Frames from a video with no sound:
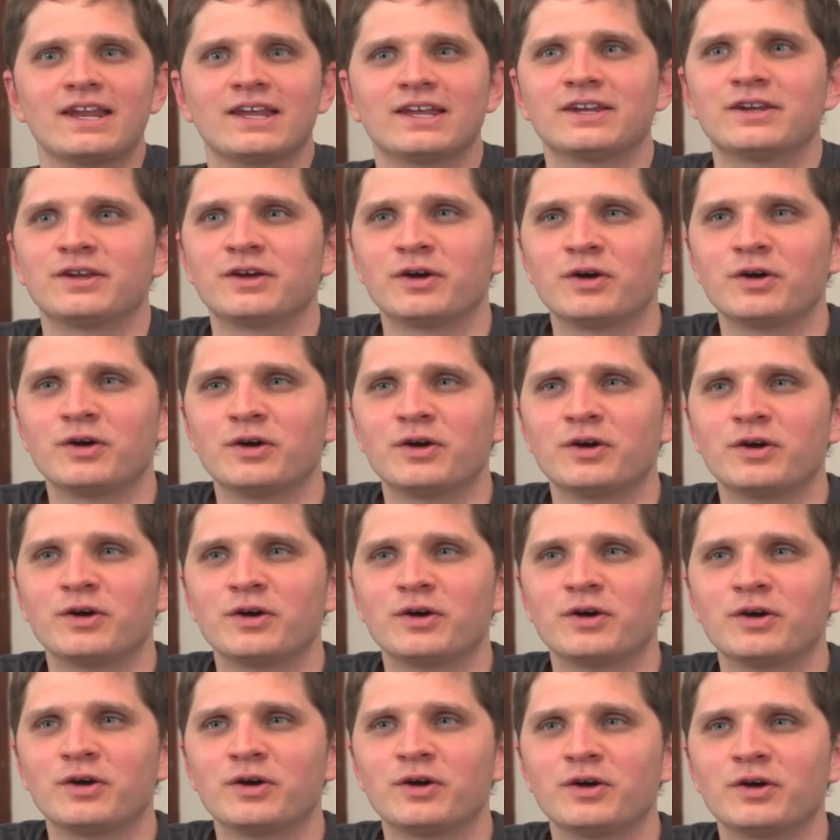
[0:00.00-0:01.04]
and
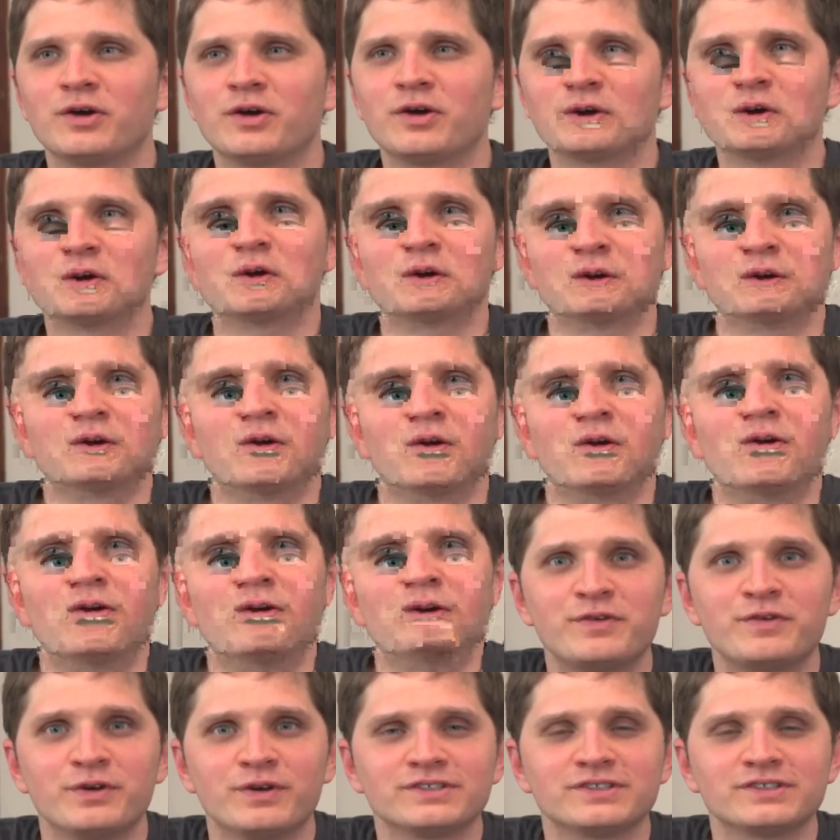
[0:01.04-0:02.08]
I'll
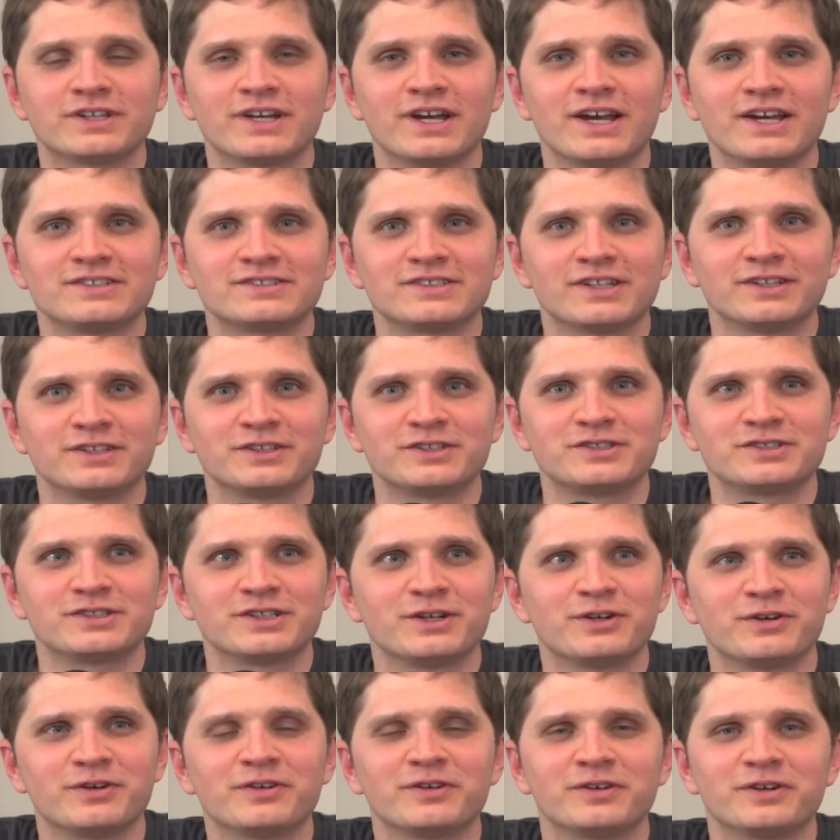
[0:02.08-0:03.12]
have you as a guest on the
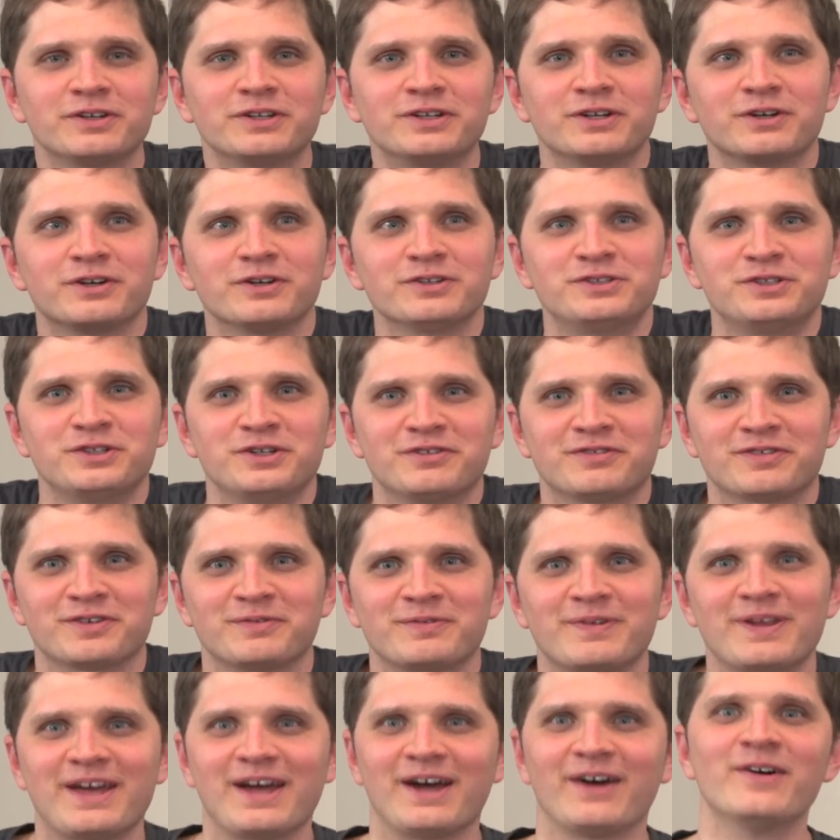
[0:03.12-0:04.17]
show a year or two
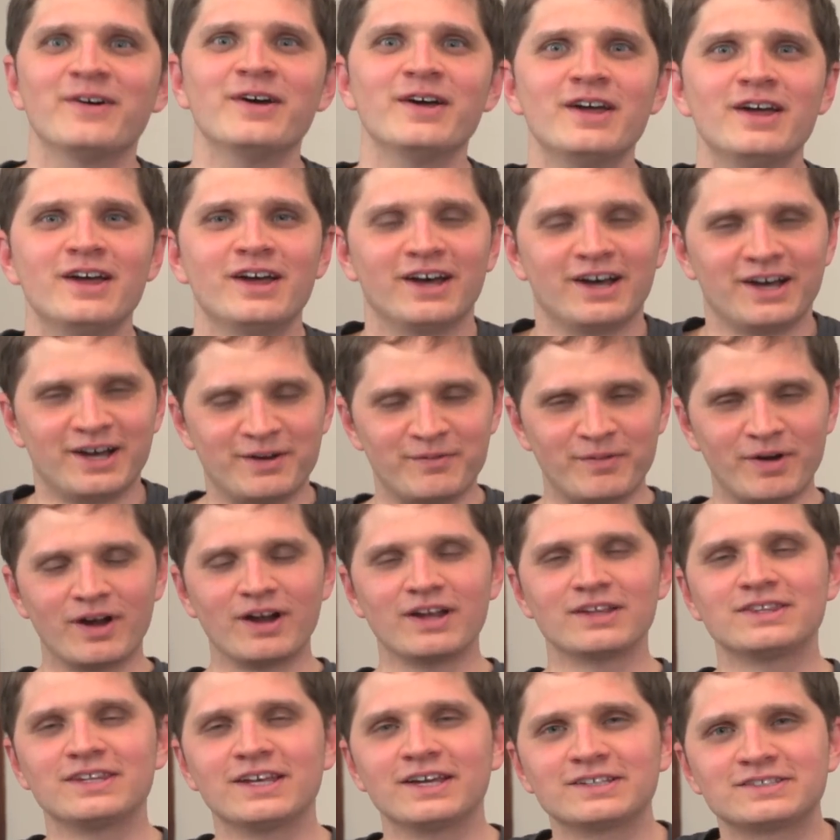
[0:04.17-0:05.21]
from now. All
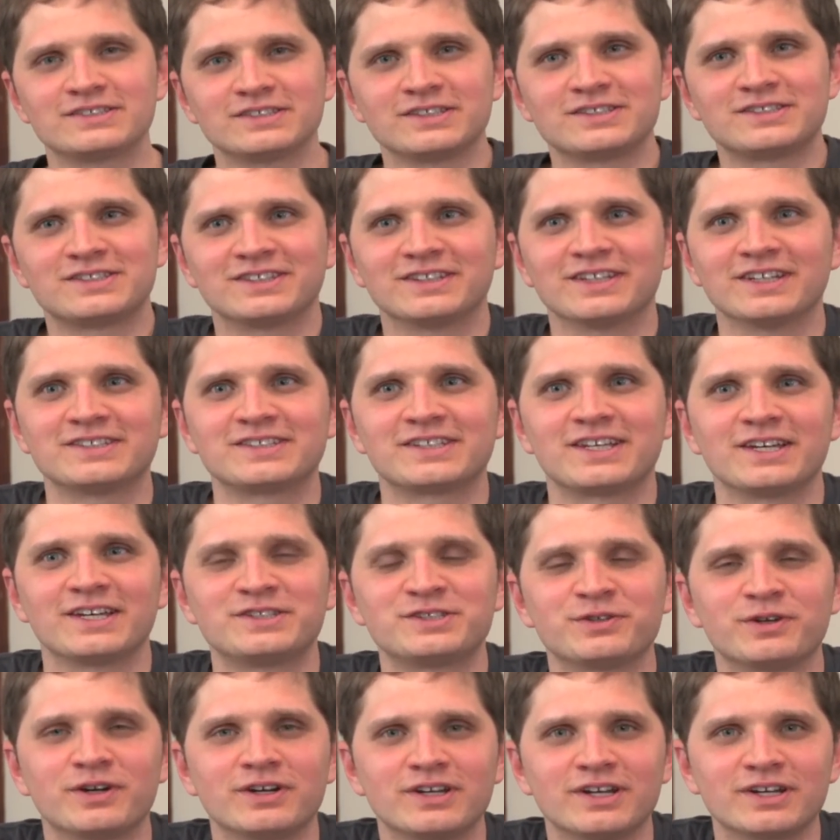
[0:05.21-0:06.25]
right, thanks. Let's
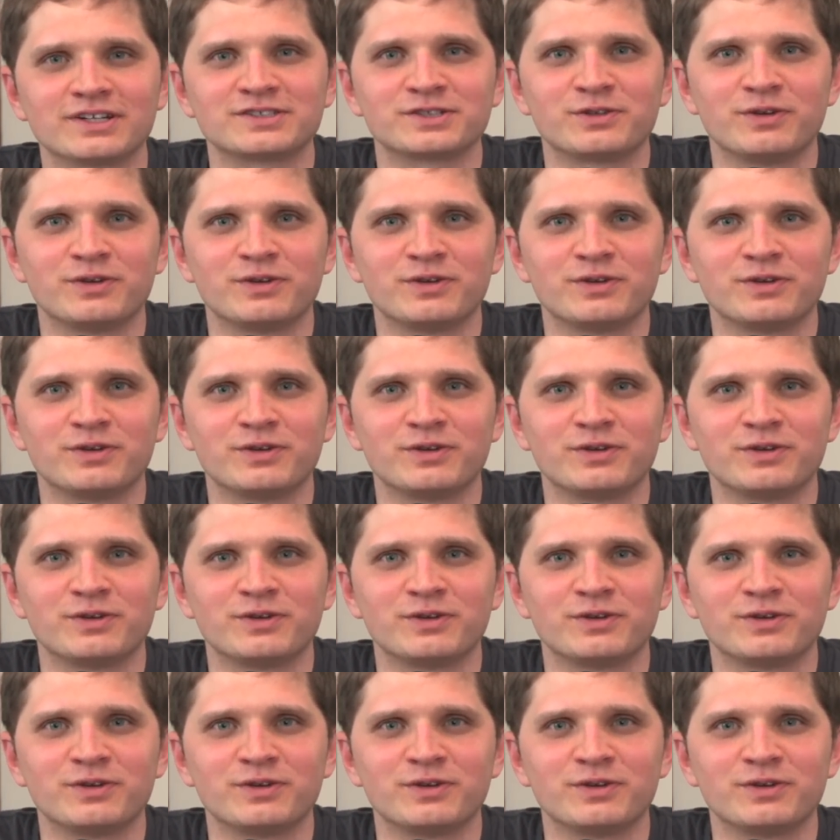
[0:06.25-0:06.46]
get to our next